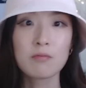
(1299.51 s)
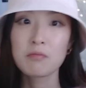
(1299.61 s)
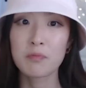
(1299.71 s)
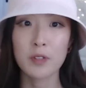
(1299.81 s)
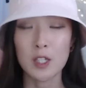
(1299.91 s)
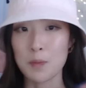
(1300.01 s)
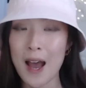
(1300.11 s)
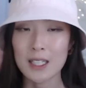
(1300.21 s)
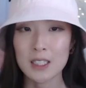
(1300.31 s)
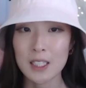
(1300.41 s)
for this
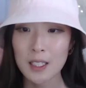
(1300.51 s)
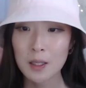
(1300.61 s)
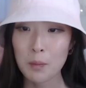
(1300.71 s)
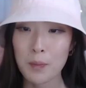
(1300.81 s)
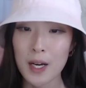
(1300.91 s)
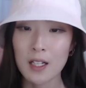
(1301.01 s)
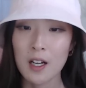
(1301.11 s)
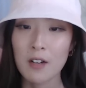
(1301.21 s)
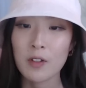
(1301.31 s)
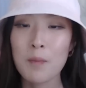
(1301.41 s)
past year. But
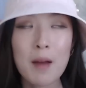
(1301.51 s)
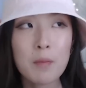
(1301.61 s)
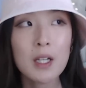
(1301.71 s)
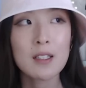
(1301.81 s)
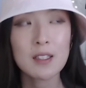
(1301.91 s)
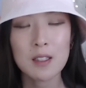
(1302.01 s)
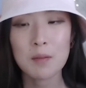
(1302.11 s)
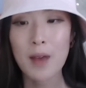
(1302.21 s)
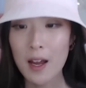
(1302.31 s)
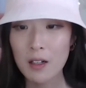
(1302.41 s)
remember, it doesn't
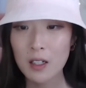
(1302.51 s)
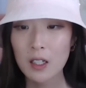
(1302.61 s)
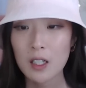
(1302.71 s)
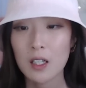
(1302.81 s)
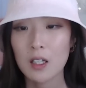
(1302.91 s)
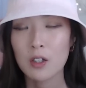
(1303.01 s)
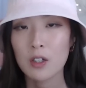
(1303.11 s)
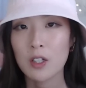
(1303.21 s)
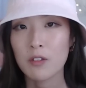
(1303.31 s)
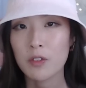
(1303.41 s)
matter
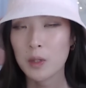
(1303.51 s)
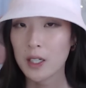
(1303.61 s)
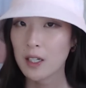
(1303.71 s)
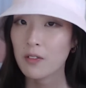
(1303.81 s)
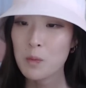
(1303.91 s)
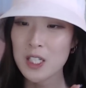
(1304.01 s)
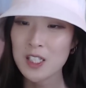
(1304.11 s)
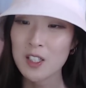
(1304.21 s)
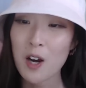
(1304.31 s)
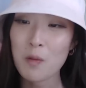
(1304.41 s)
if you were here from the start.